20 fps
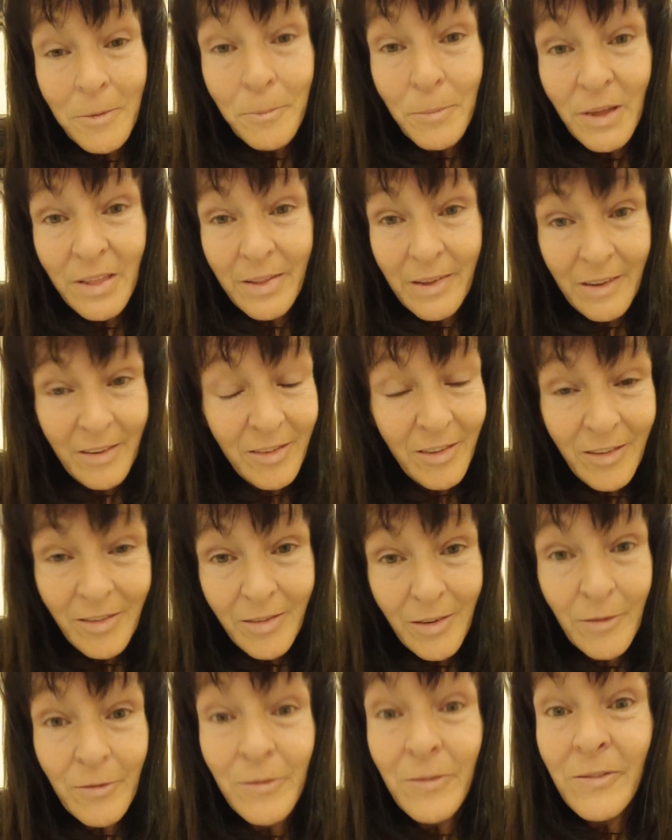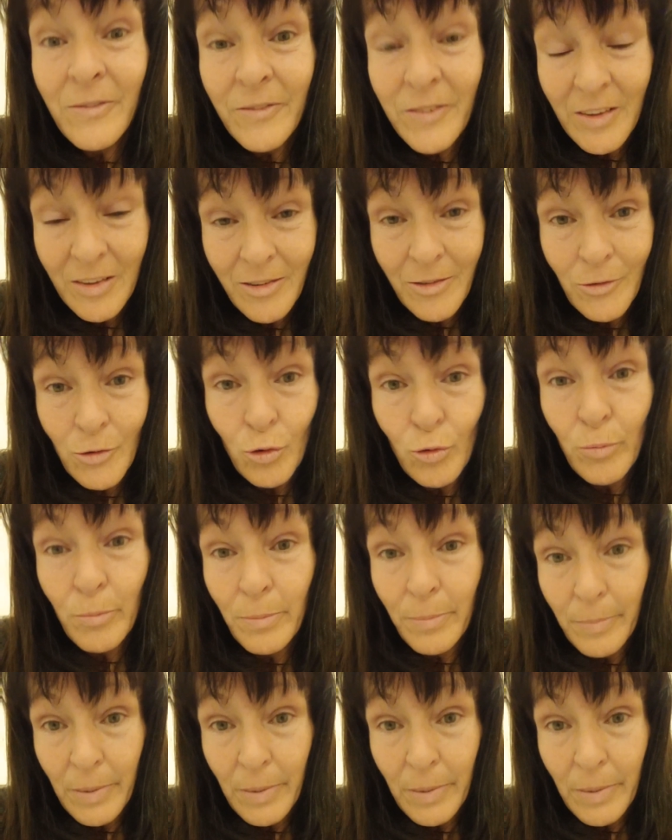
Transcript: But this is a physical